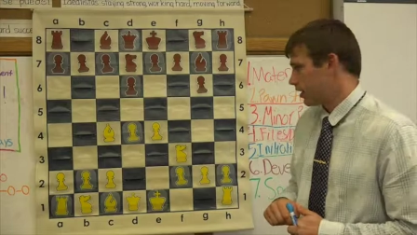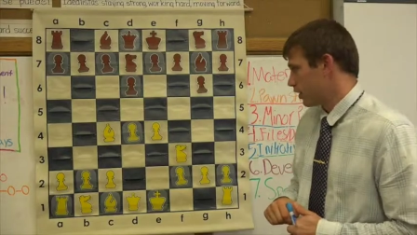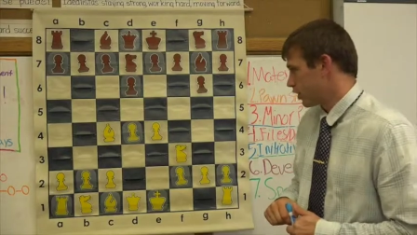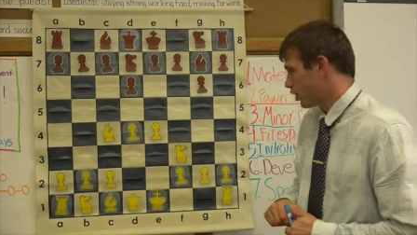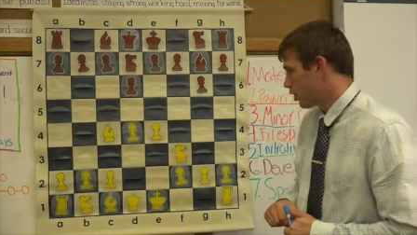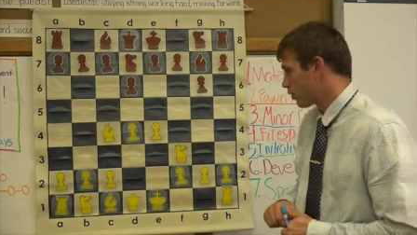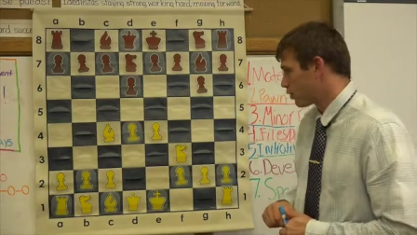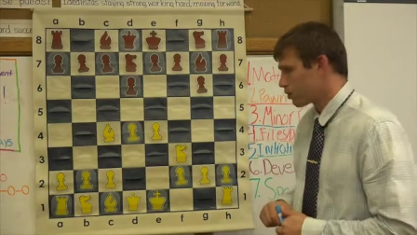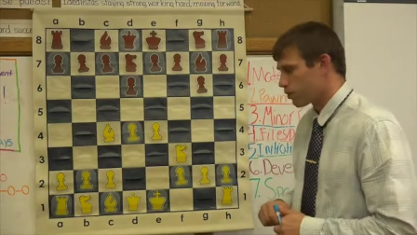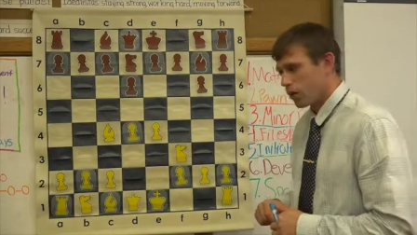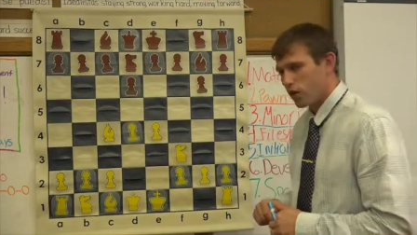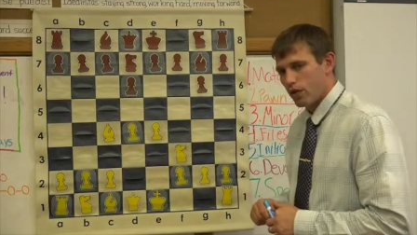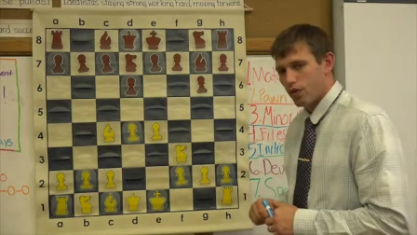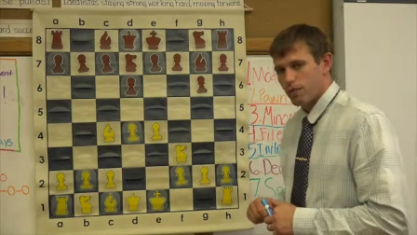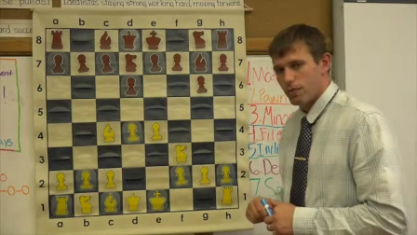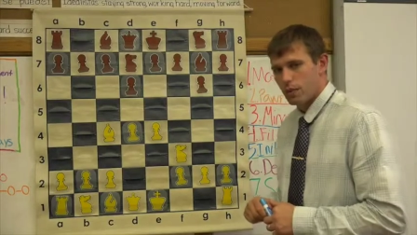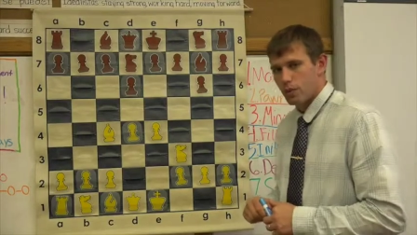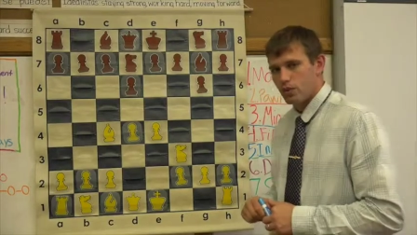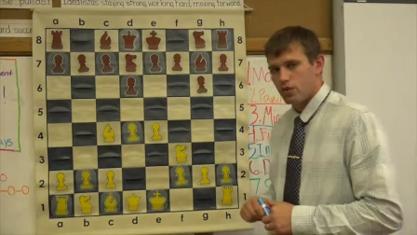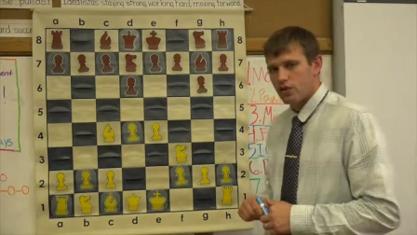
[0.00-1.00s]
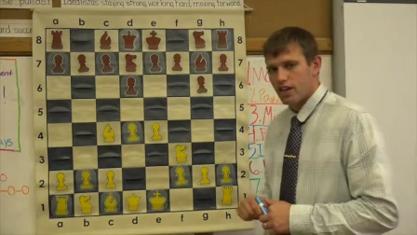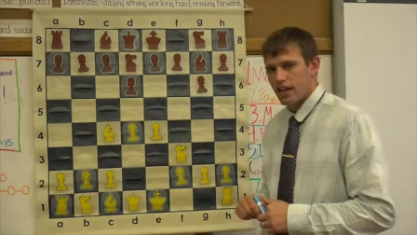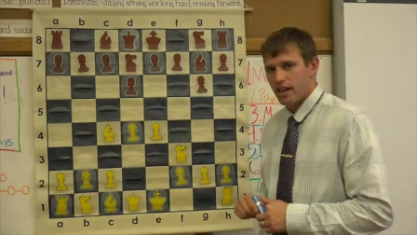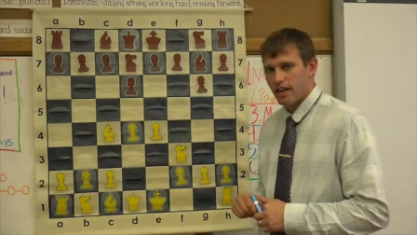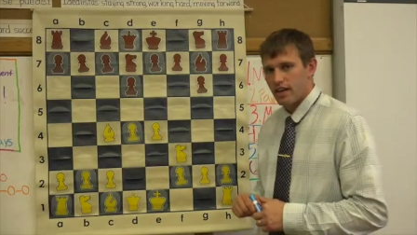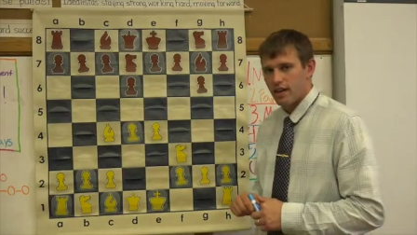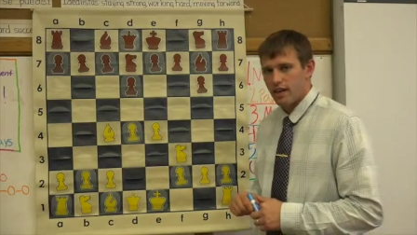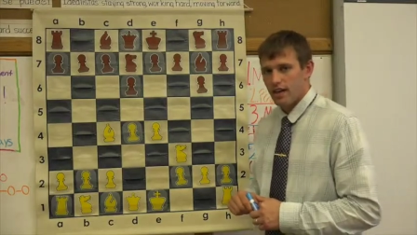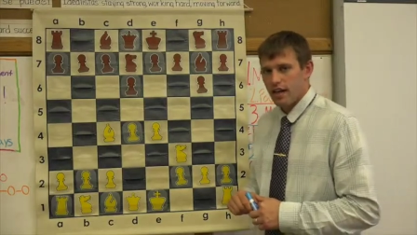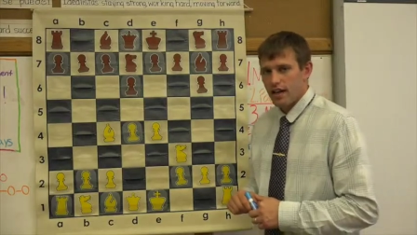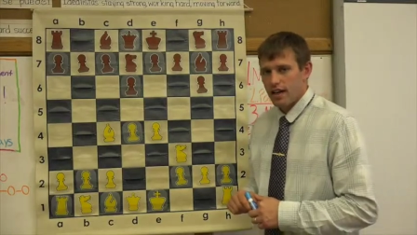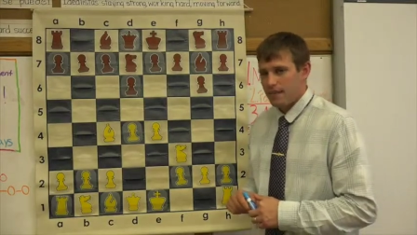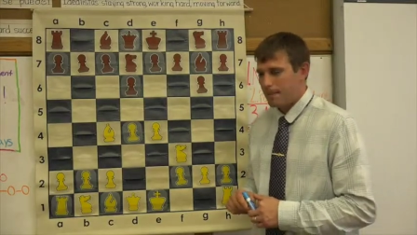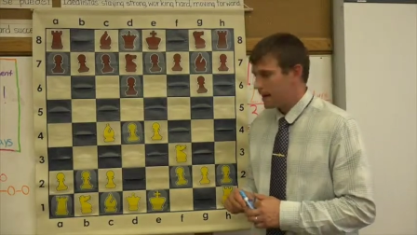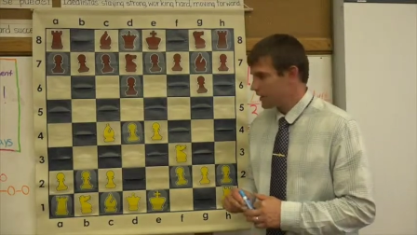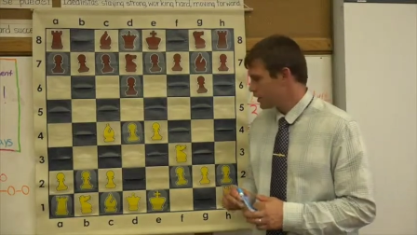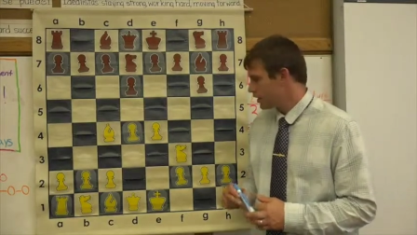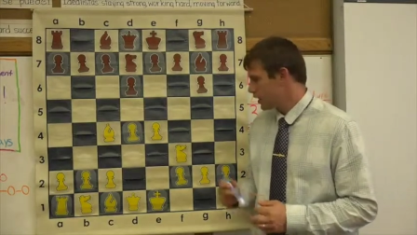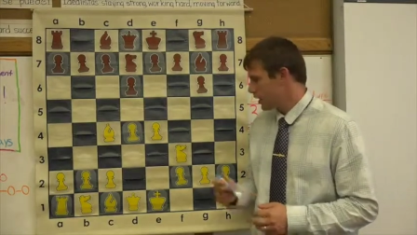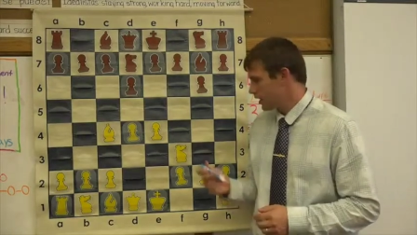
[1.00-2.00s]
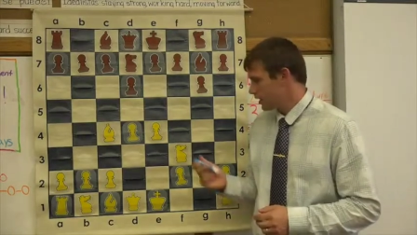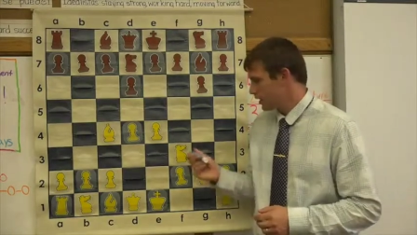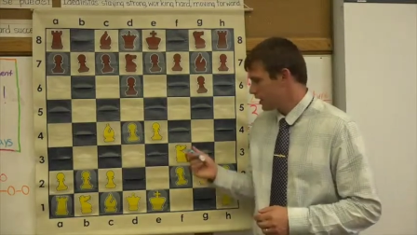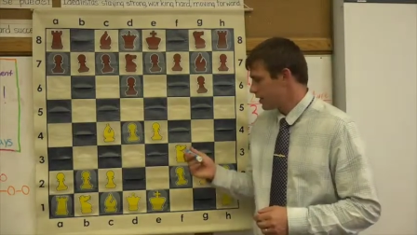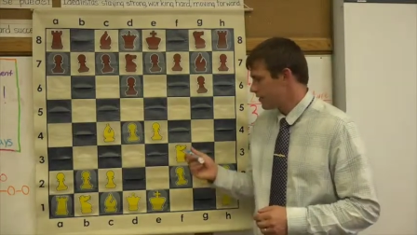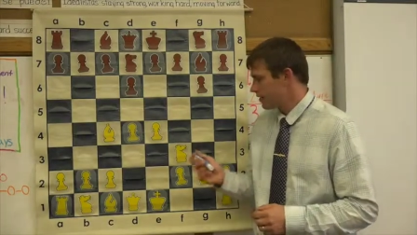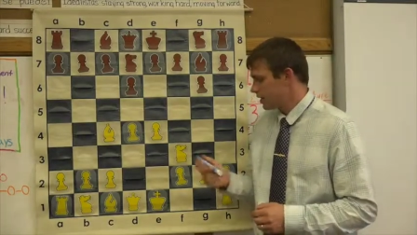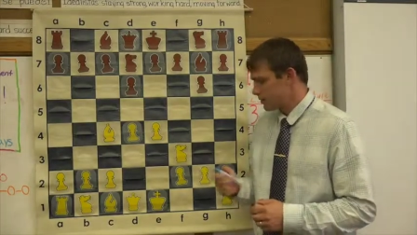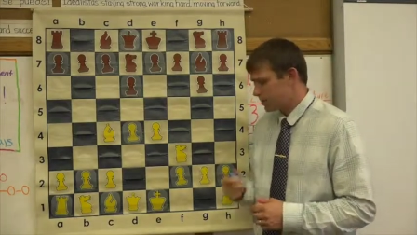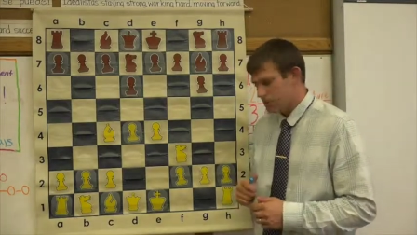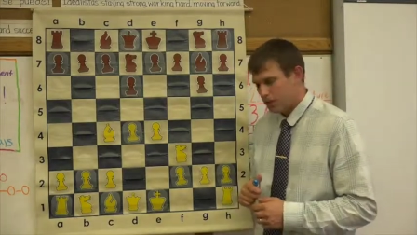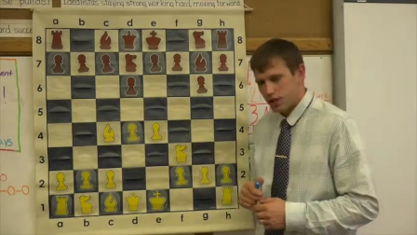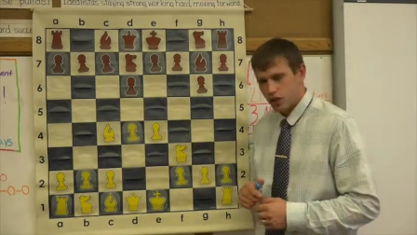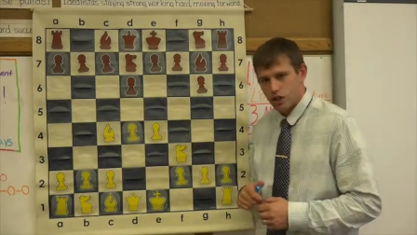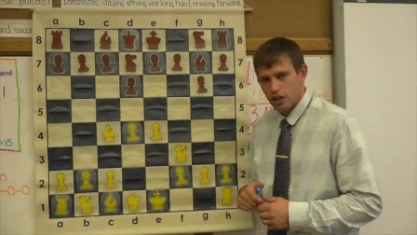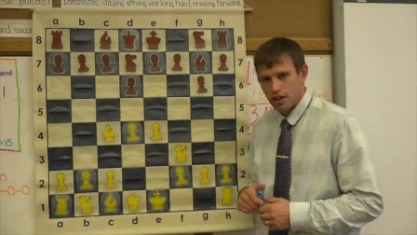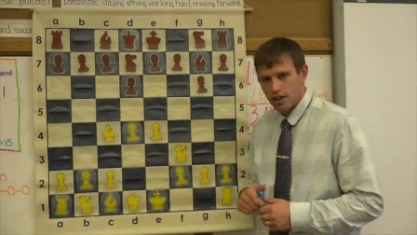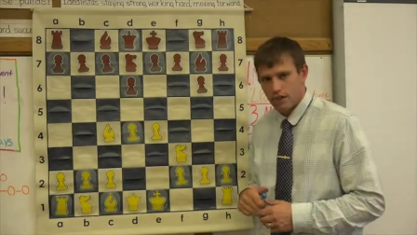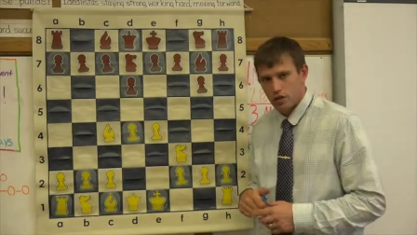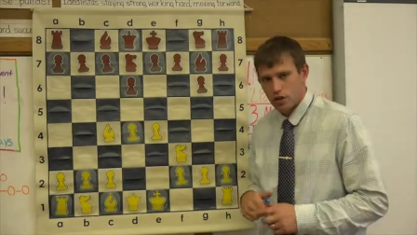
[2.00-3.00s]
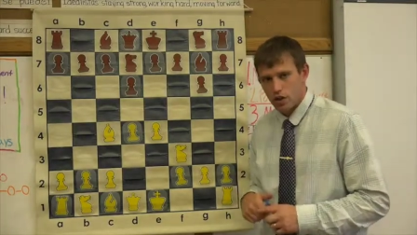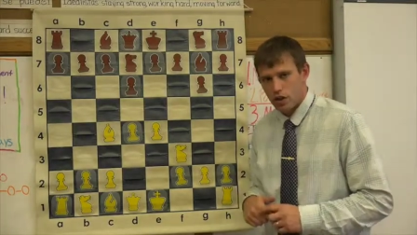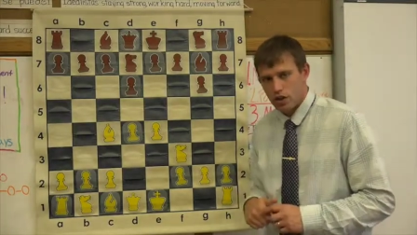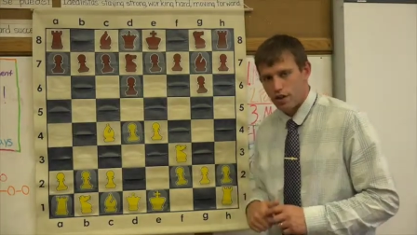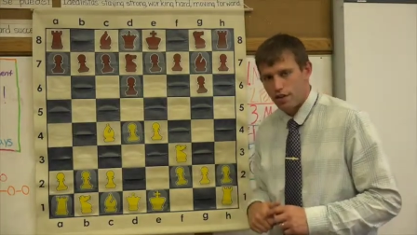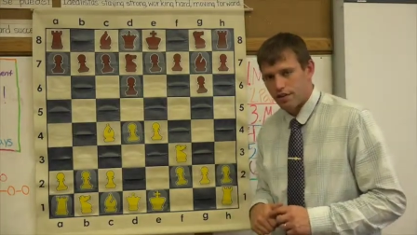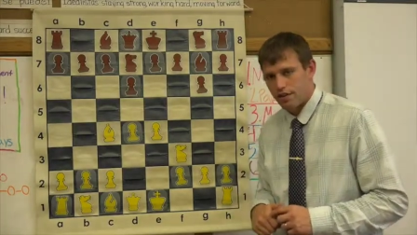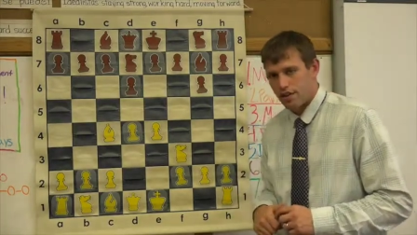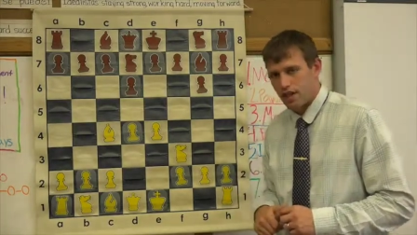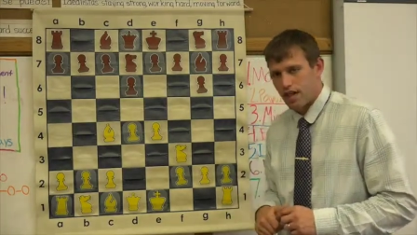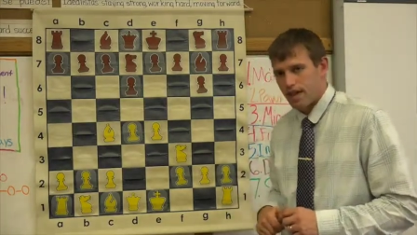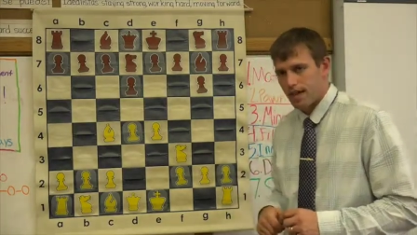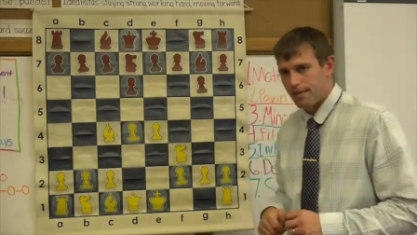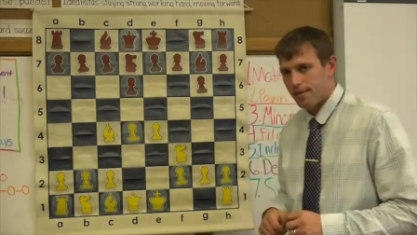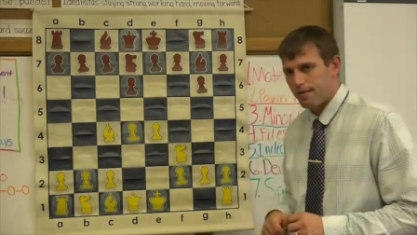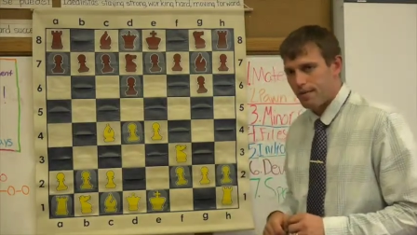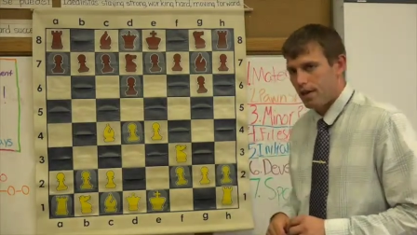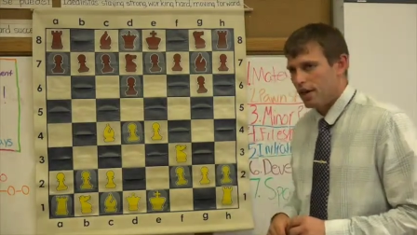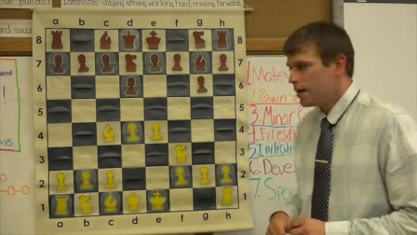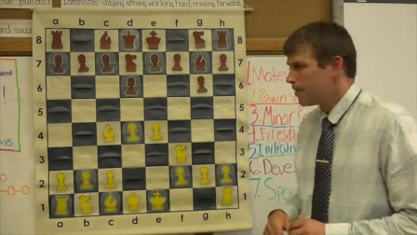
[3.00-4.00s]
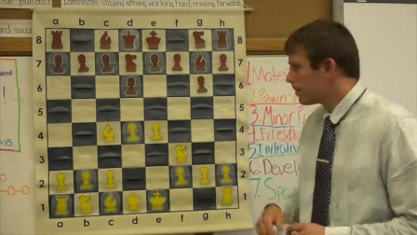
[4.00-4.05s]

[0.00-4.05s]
to go through all the moves there. I'm actually going to leave this position up for a lot of the time.